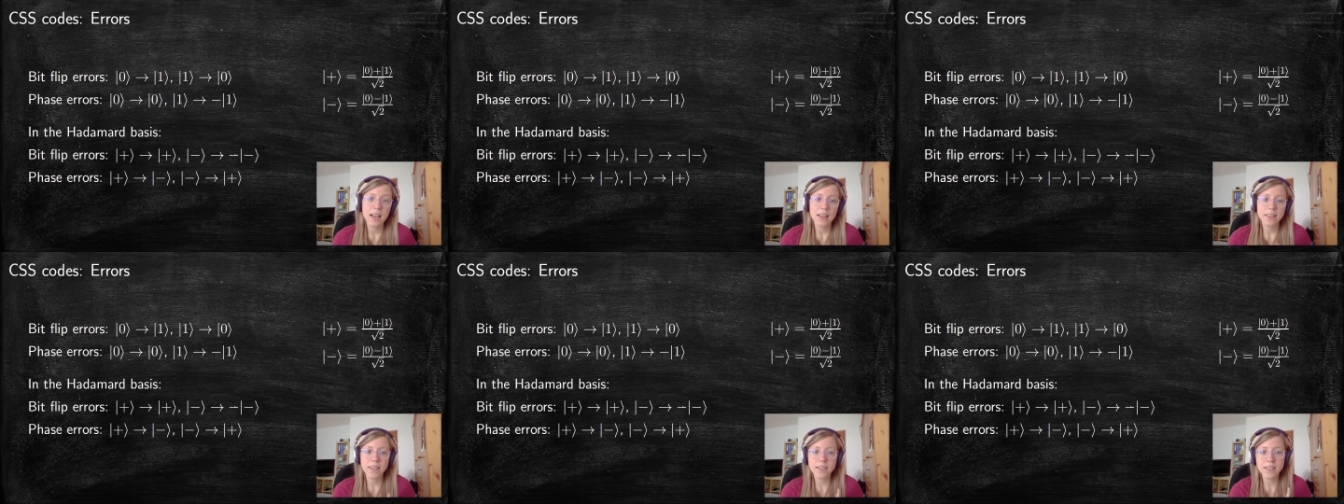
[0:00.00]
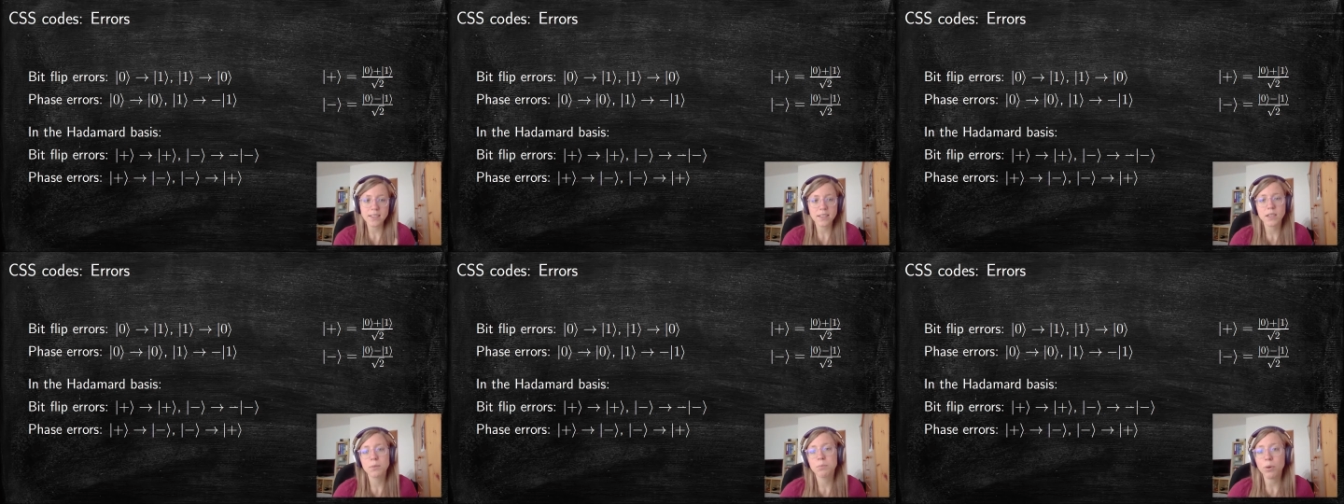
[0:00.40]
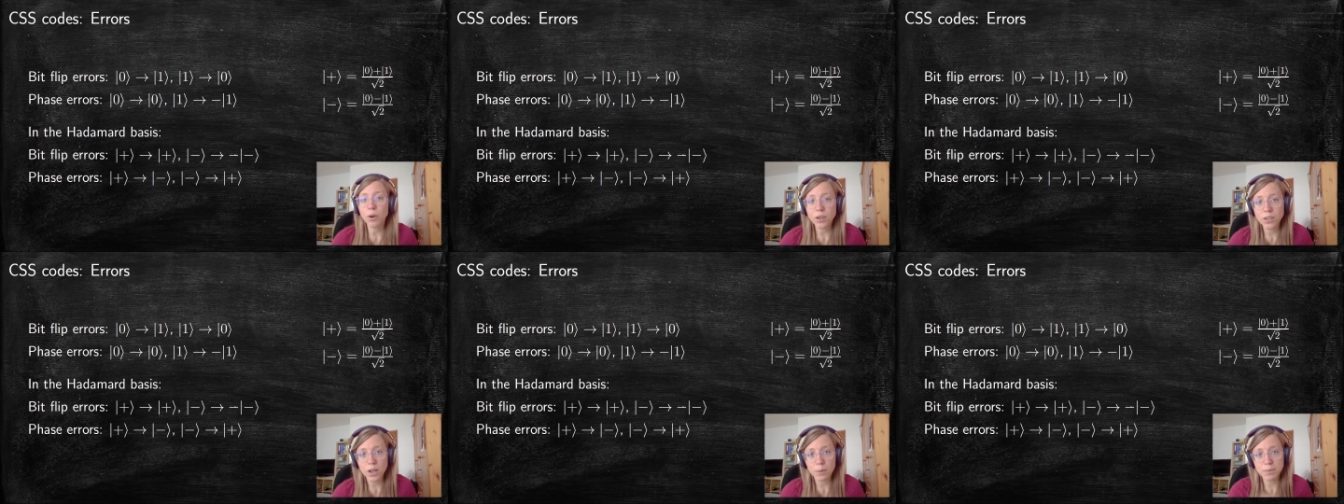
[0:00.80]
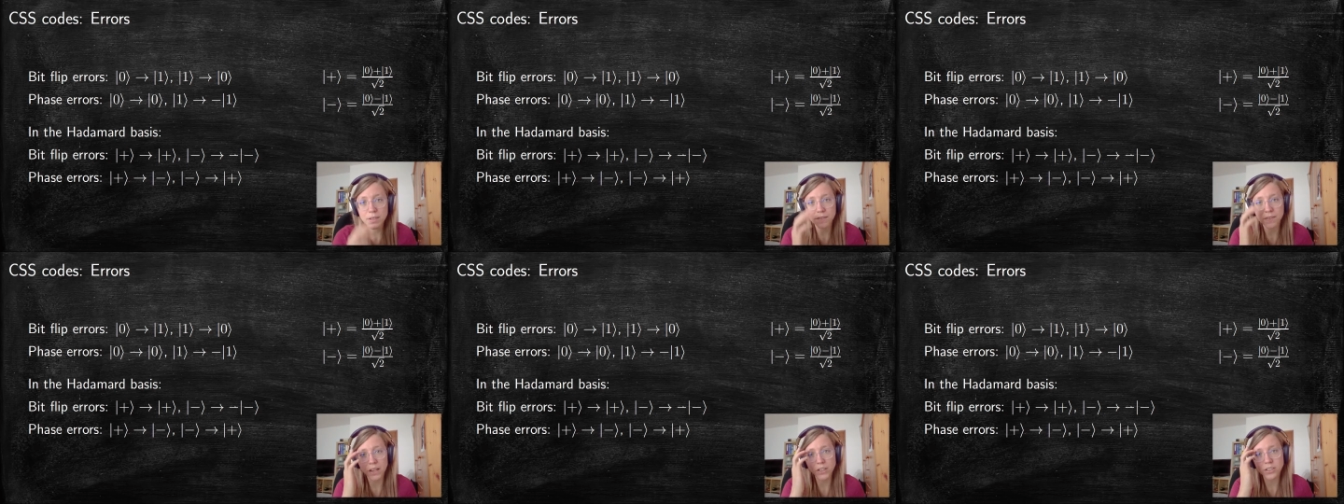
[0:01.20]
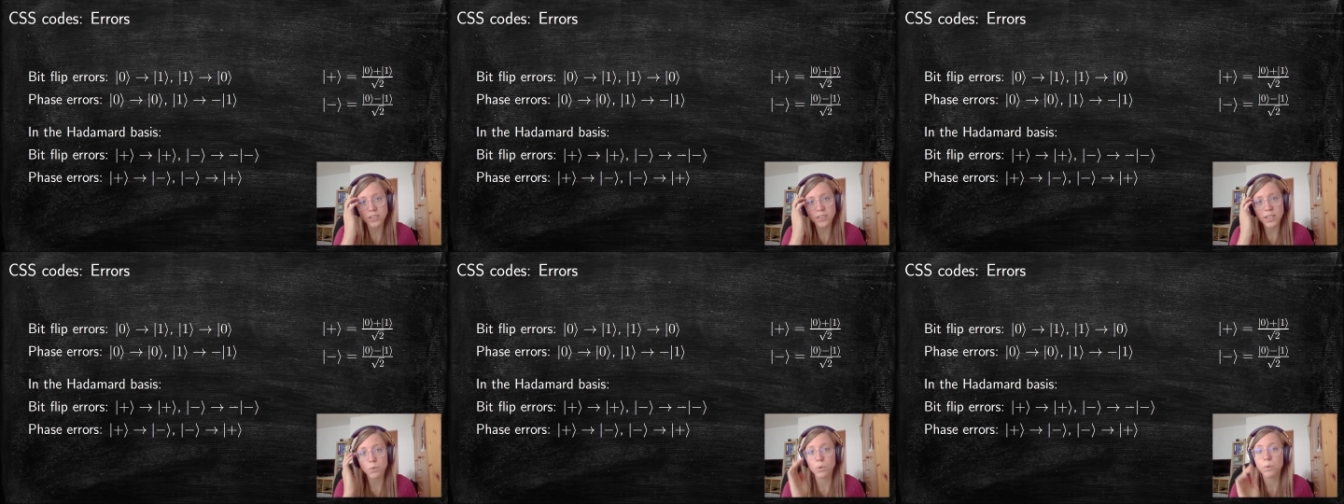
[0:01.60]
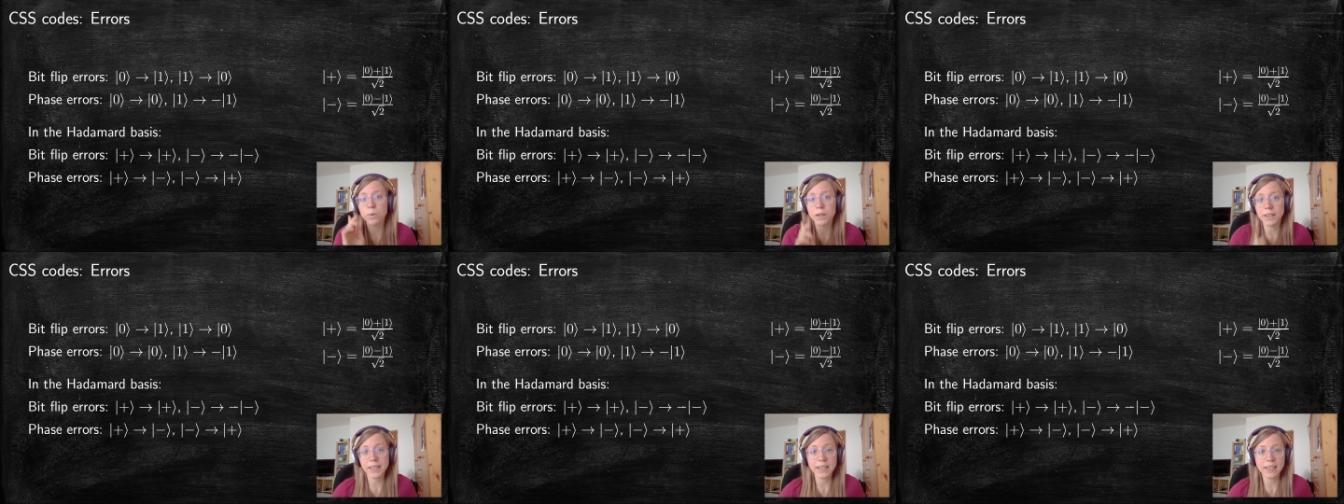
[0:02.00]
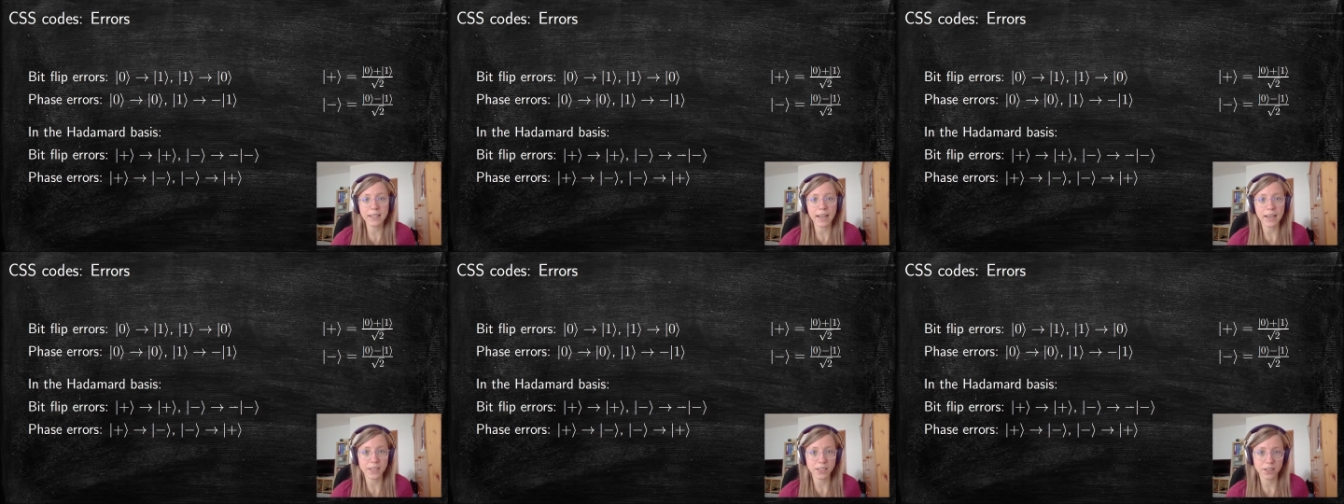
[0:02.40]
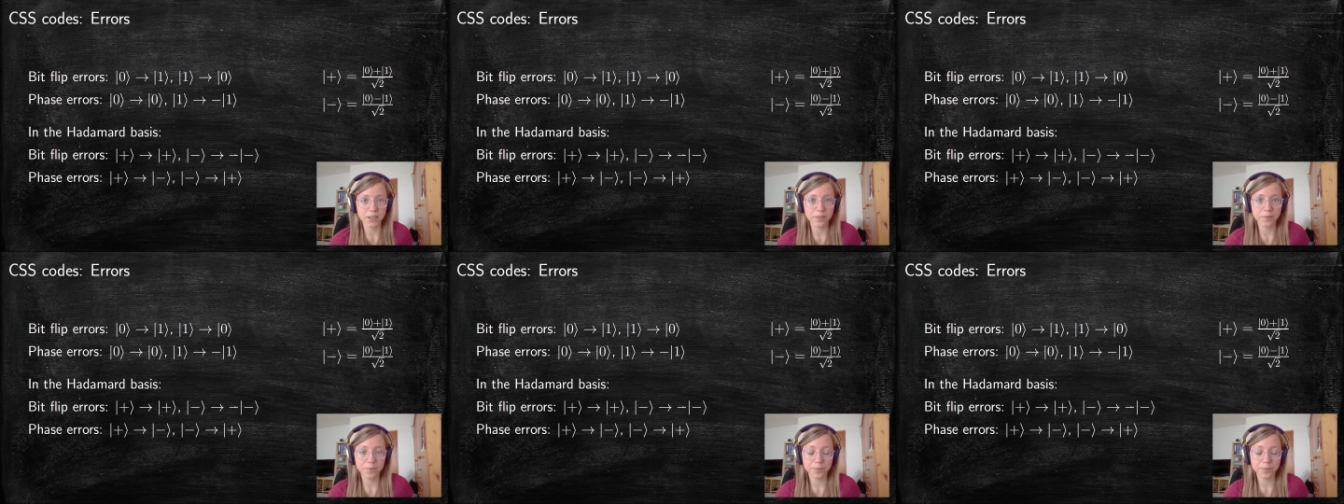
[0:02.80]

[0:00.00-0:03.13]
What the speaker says: This is an important observation that we will need later